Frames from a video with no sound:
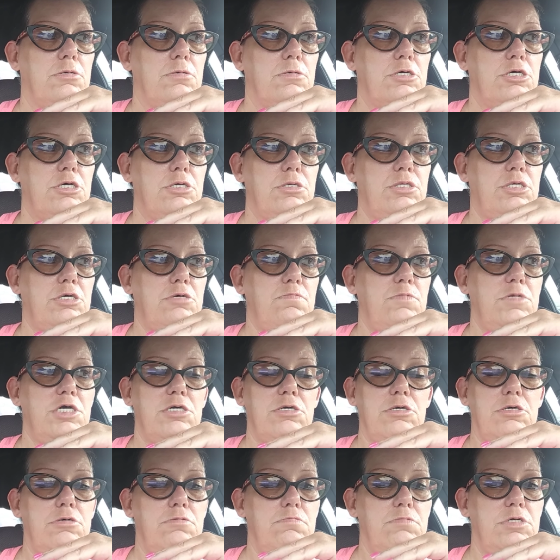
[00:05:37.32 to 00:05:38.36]
Because I'm
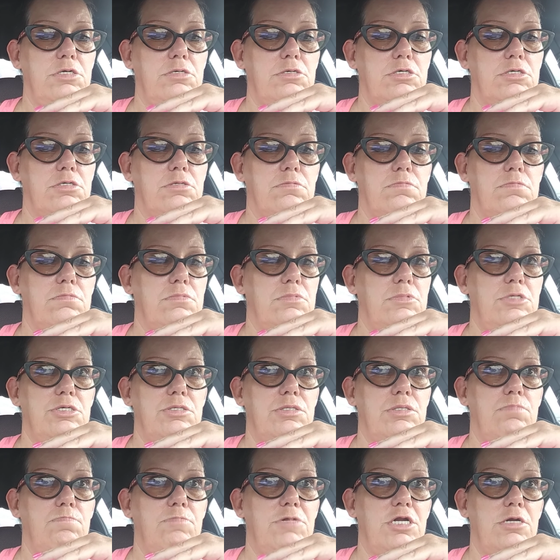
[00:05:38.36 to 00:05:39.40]
not going on
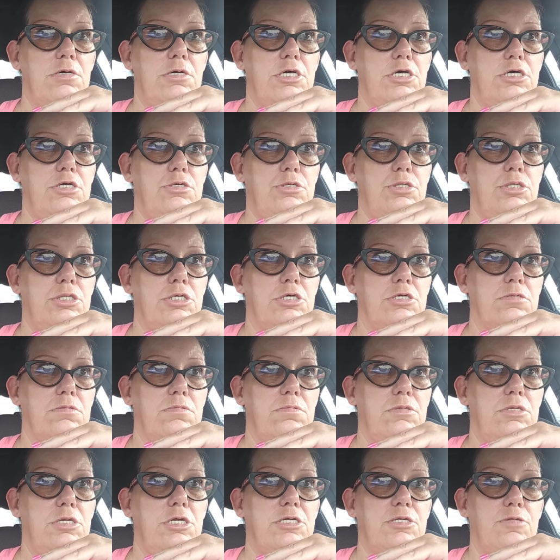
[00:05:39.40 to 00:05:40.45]
this medication
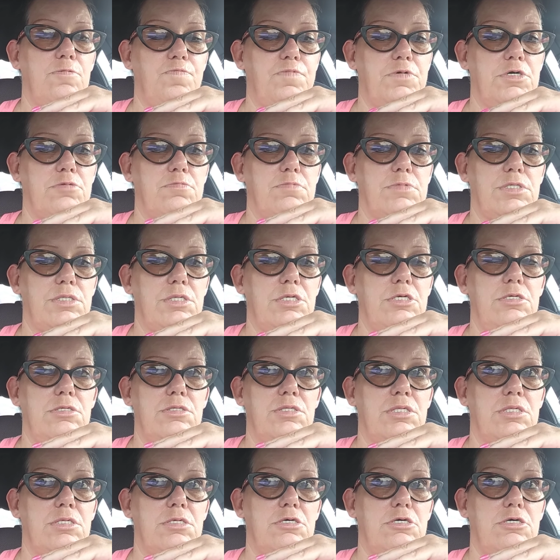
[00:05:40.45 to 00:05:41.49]
that the
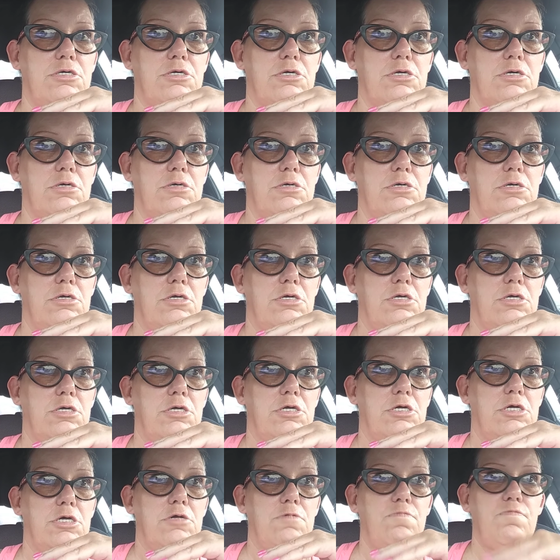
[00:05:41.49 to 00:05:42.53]
pharmacies or
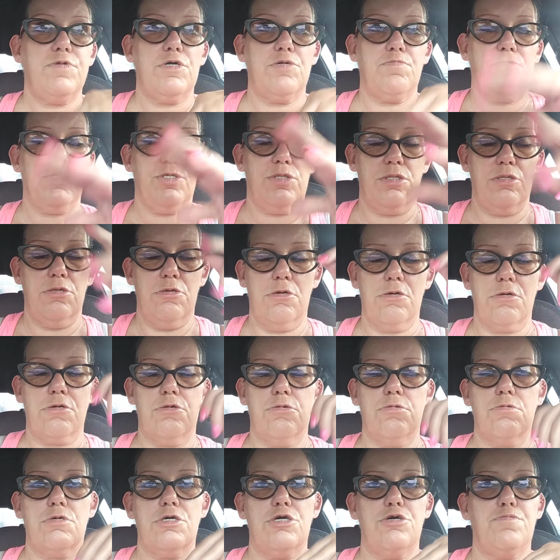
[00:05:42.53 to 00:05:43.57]

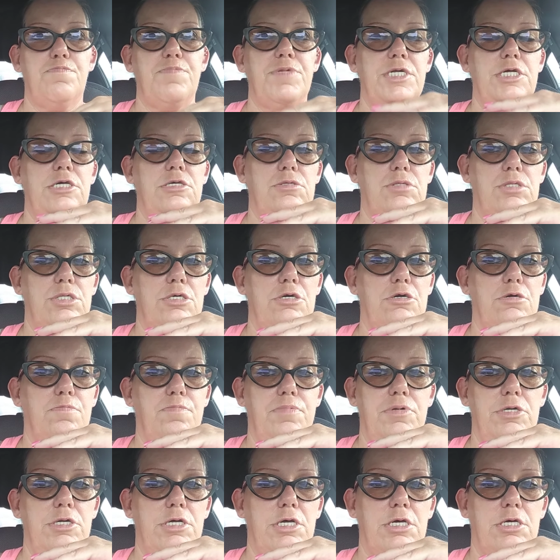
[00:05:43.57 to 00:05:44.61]
pharmaceutical companies are
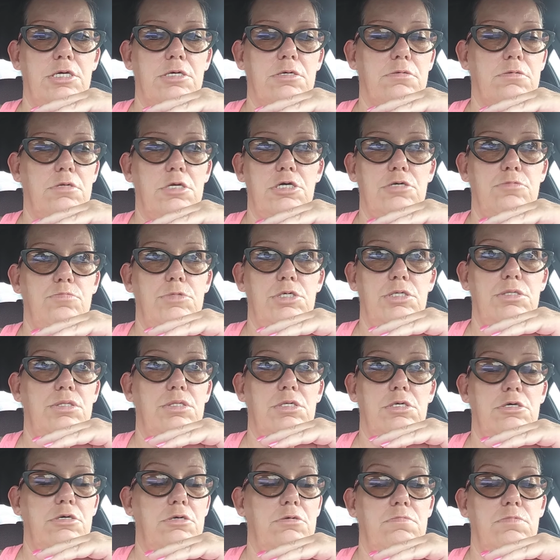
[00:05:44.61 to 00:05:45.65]
putting out. I'm just,
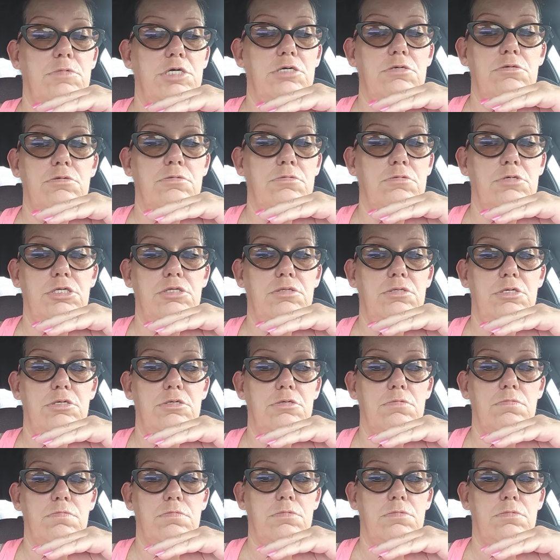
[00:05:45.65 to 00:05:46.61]
I'm not going to.